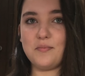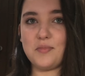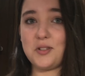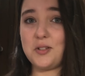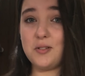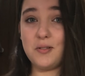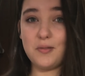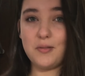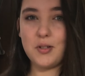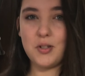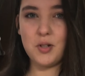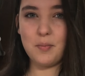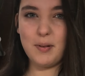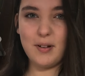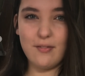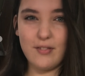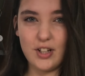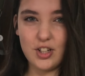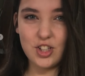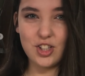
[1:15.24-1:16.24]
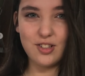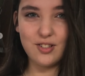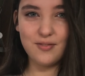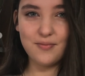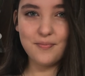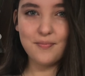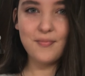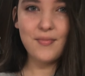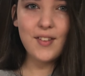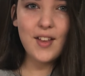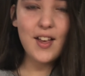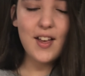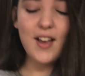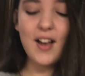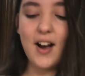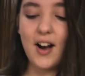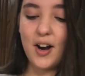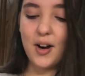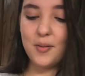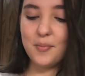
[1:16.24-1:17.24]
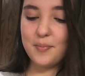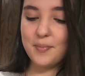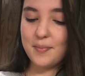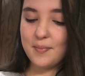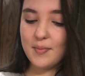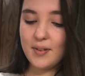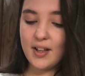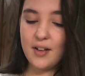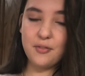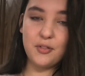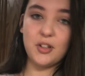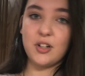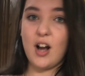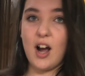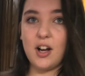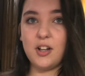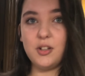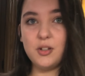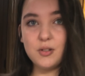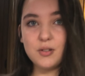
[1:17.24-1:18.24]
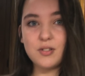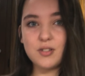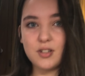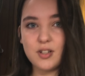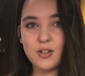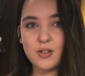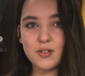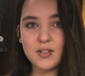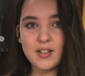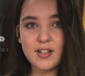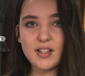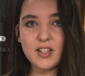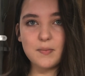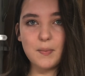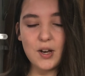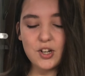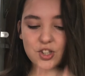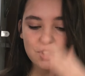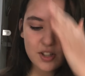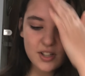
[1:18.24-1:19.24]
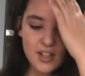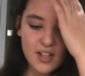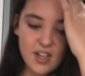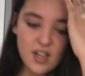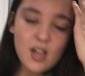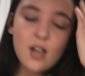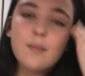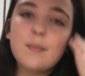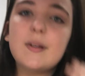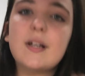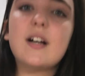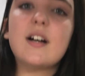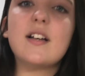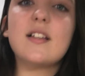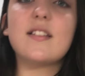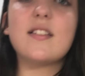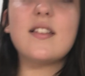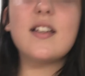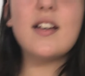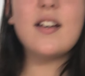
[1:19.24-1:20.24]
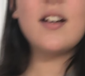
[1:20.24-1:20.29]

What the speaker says: supervision if you're not used to using it, especially because